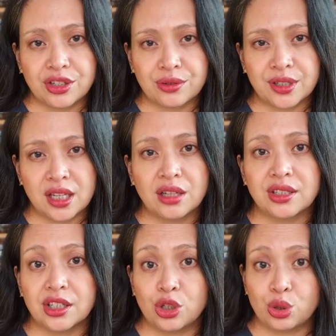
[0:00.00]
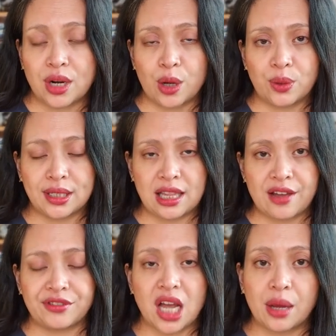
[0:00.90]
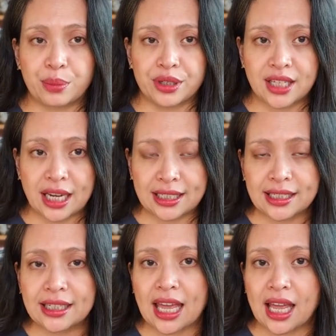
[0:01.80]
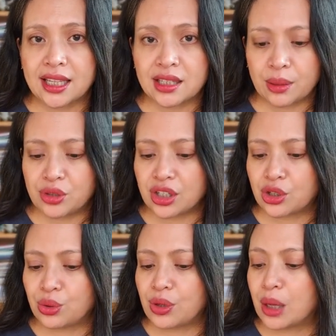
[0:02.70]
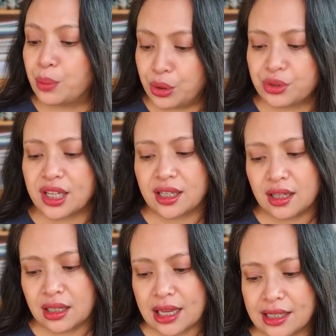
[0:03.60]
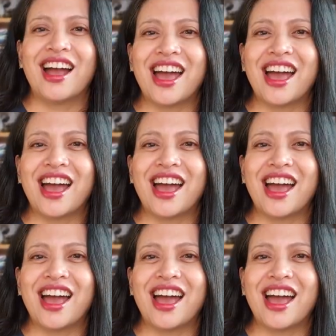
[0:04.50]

a result, Sijurai was left unprotected and subject to abuse and neglect.